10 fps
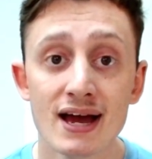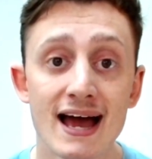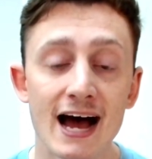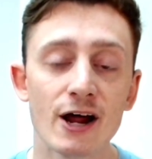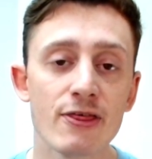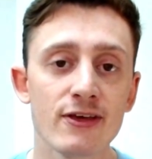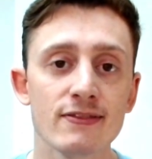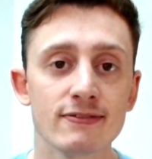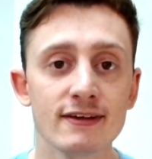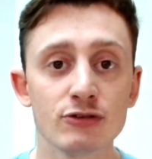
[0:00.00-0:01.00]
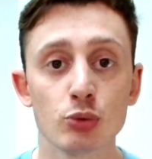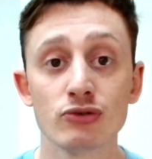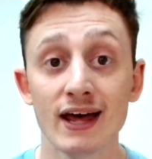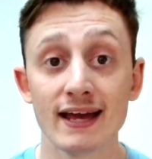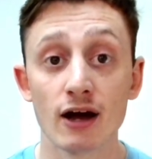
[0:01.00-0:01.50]
And I think this will
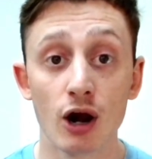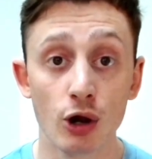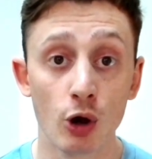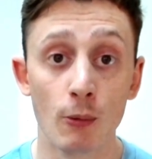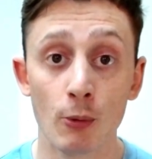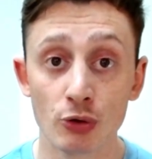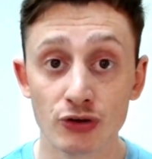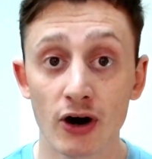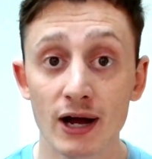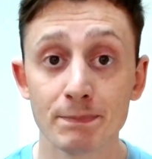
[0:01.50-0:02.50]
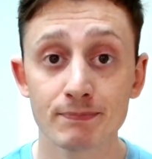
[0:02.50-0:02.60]
take a lot more time.